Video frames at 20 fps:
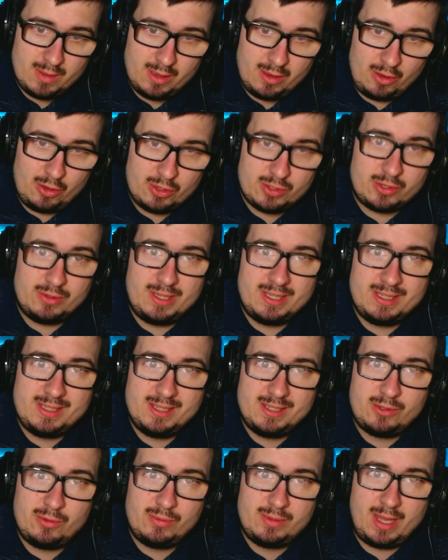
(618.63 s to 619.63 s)
Also, this
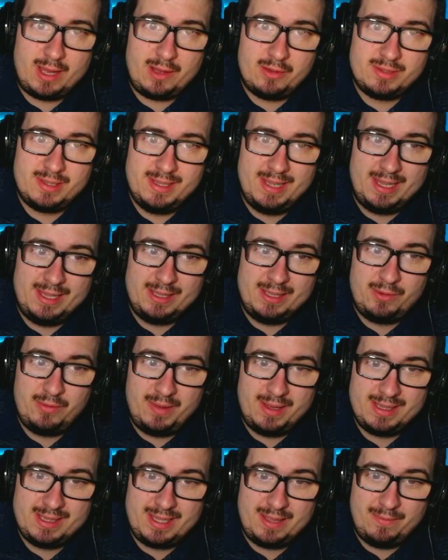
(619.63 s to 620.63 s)
is
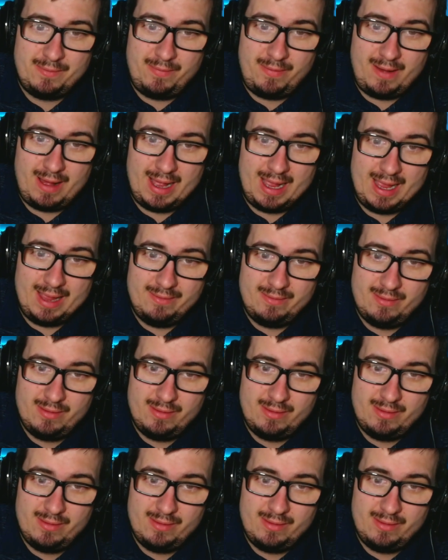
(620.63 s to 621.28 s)
2025,